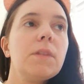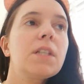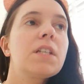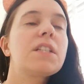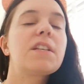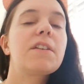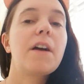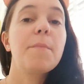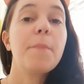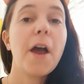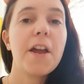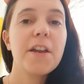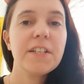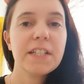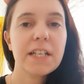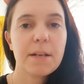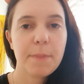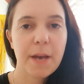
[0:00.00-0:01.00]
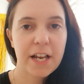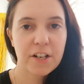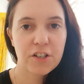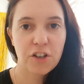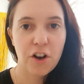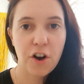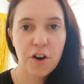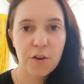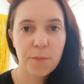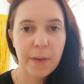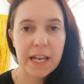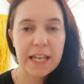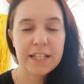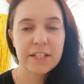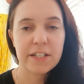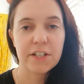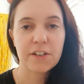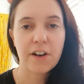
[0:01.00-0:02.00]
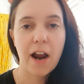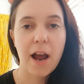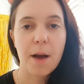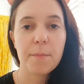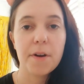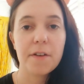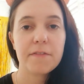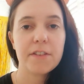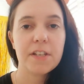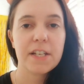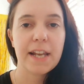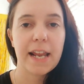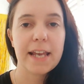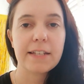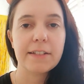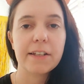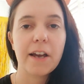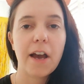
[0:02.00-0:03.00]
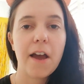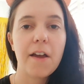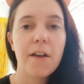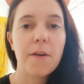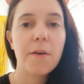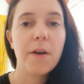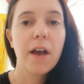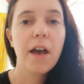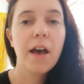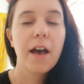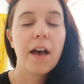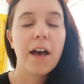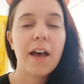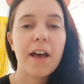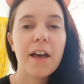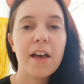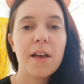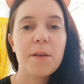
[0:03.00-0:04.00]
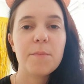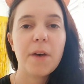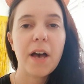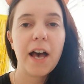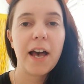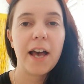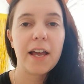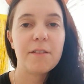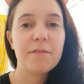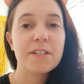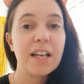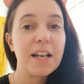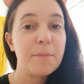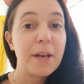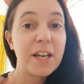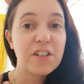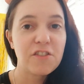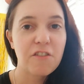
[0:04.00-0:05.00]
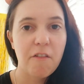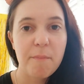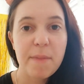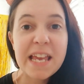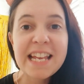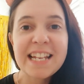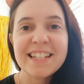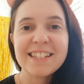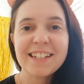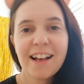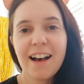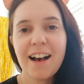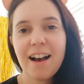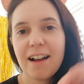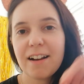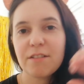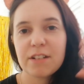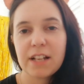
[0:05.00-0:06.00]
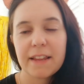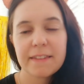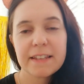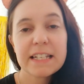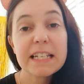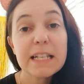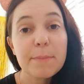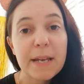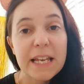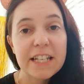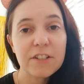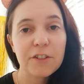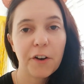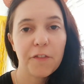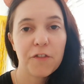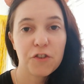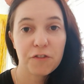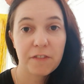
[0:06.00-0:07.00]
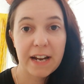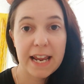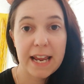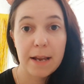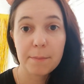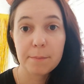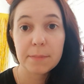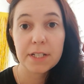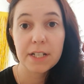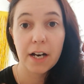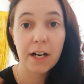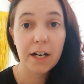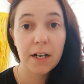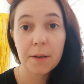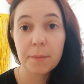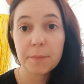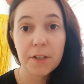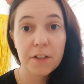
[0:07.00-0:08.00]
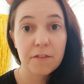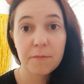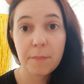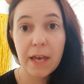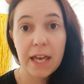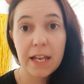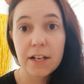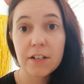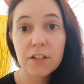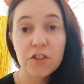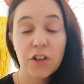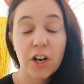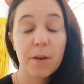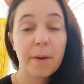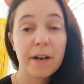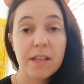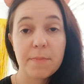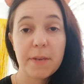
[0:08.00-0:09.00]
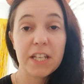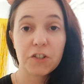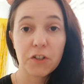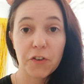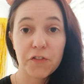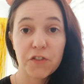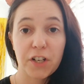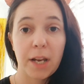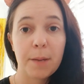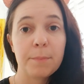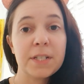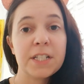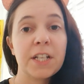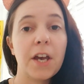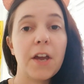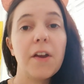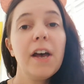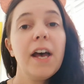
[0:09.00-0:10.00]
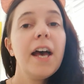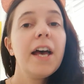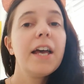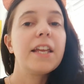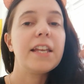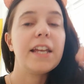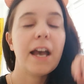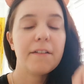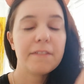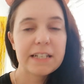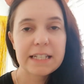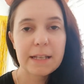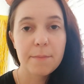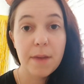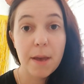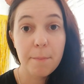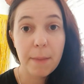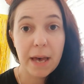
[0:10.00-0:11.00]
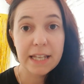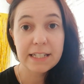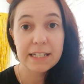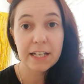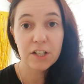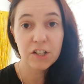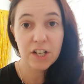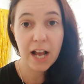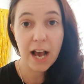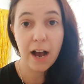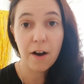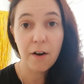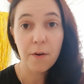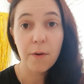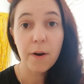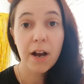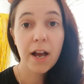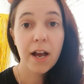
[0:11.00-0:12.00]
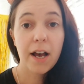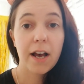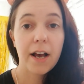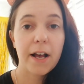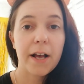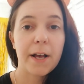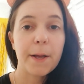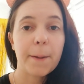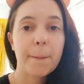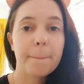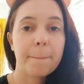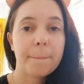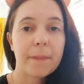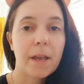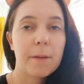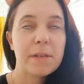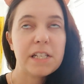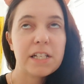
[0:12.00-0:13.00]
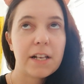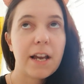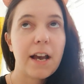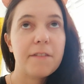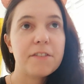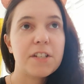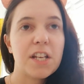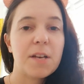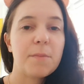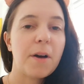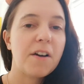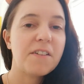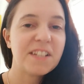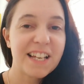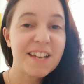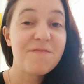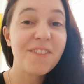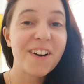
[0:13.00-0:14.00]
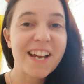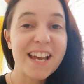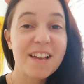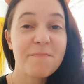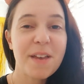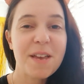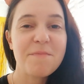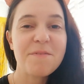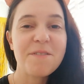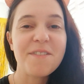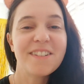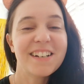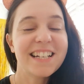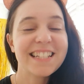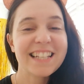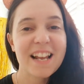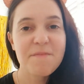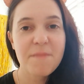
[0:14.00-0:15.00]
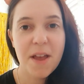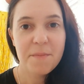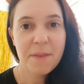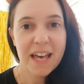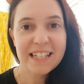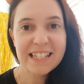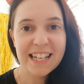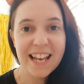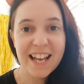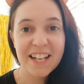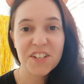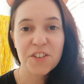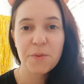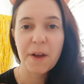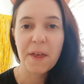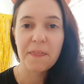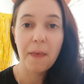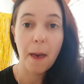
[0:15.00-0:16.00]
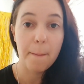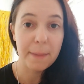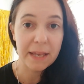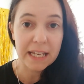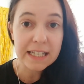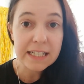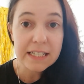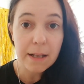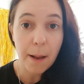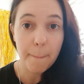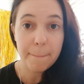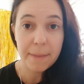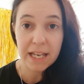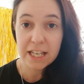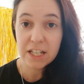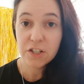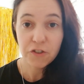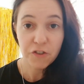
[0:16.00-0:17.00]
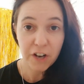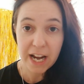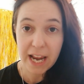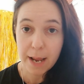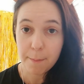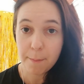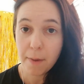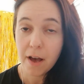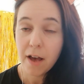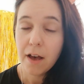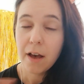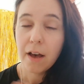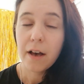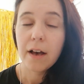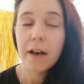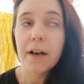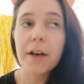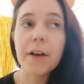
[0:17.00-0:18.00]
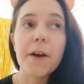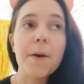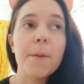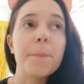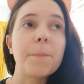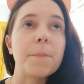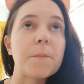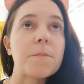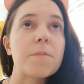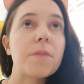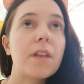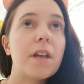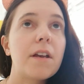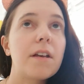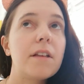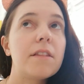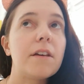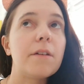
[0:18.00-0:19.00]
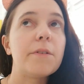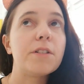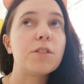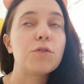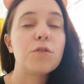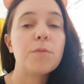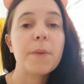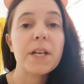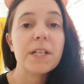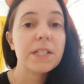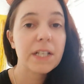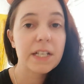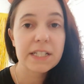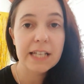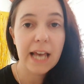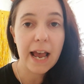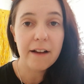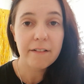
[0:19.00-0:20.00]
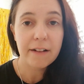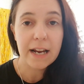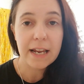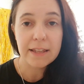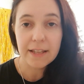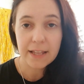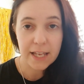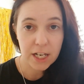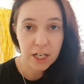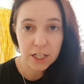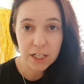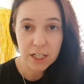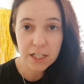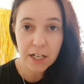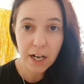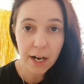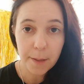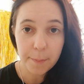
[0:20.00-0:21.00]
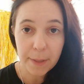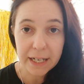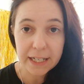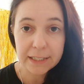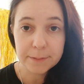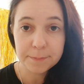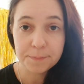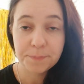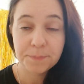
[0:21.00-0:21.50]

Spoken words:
So I posted a picture on my Instagram a few days ago, and it was like a picture of pizza, and it was like, this is the pizza of dreams. You've been struck by the pizza of dreams, so you have to send me a message now. I mean, you don't have to, but I was like inviting people to send me a message with their biggest dream, um, that was almost so scary that they couldn't type it.